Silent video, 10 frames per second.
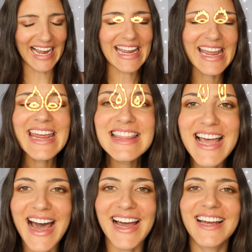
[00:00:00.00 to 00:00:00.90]
hate
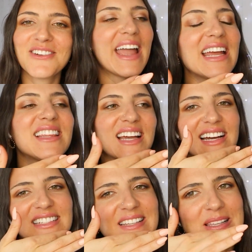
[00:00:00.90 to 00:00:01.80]
that. I hate
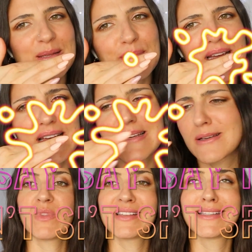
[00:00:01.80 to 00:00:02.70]
that. I just spit.
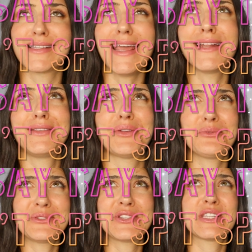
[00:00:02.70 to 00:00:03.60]
Say it.
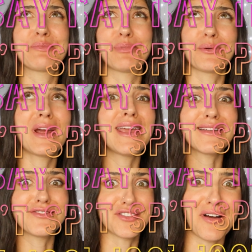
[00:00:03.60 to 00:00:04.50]
Don't spray
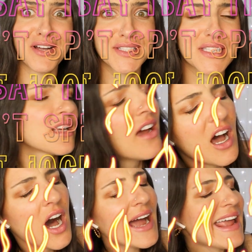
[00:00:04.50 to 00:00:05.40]
it, Josh.
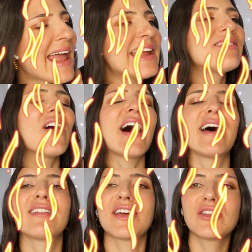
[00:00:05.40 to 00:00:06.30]
I hate
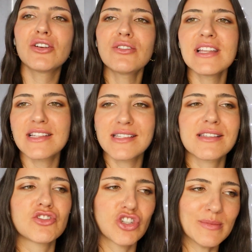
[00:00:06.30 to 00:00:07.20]
that. Like, literally, this
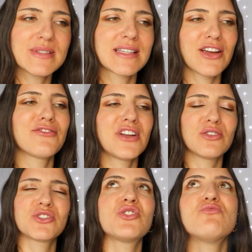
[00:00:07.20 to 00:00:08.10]
is a jump scare
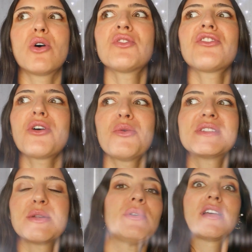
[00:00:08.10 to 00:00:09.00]
video, so you know that they're
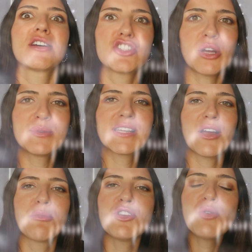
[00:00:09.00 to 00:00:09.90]
always gonna be like a jump
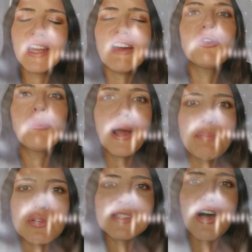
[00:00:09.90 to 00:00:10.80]
scare, but you can never
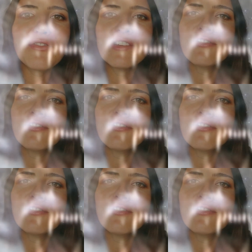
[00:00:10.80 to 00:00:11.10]
prep yourself.